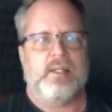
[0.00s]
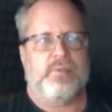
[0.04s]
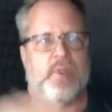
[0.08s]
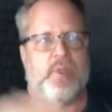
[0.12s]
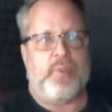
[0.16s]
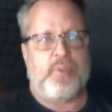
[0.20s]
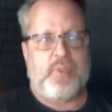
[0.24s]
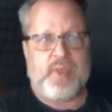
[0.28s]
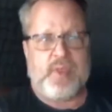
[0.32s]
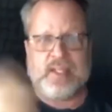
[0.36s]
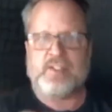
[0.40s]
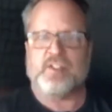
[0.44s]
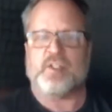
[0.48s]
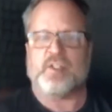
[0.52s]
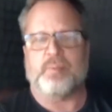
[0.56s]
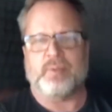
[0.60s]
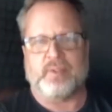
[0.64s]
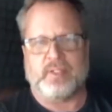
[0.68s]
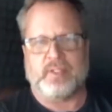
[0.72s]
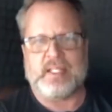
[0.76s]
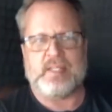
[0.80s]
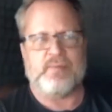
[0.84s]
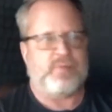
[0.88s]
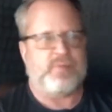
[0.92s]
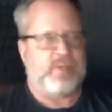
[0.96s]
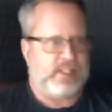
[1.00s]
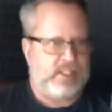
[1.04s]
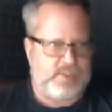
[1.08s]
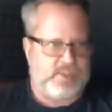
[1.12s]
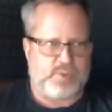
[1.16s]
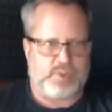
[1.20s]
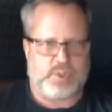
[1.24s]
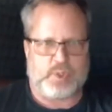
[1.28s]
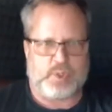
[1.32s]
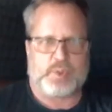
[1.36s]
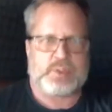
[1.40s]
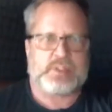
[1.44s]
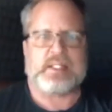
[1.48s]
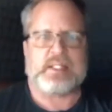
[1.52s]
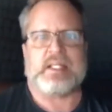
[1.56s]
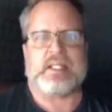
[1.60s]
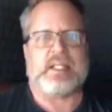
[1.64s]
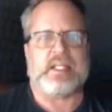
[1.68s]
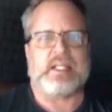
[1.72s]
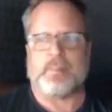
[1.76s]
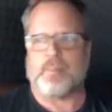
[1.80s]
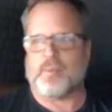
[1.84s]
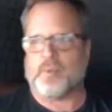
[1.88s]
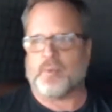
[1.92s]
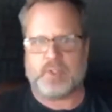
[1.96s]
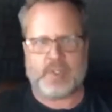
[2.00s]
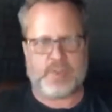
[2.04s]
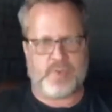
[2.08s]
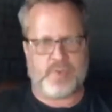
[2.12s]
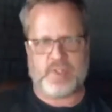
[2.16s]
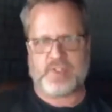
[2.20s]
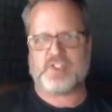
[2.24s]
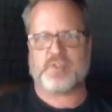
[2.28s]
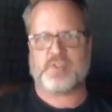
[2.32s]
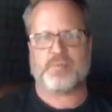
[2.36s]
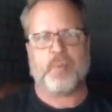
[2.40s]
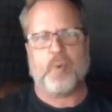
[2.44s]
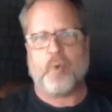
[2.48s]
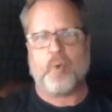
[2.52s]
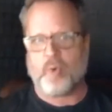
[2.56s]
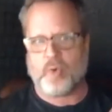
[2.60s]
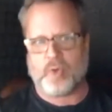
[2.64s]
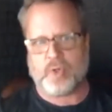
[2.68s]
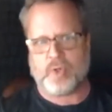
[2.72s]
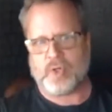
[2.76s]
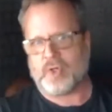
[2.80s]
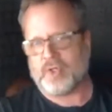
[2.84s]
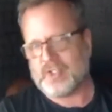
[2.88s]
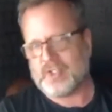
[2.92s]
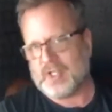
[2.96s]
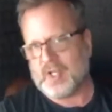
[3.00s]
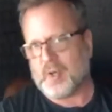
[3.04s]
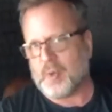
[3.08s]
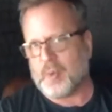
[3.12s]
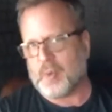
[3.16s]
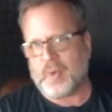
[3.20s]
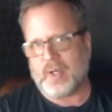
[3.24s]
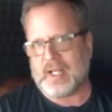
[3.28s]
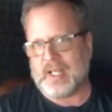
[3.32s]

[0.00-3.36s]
the thing to believe in is your team or the sport or,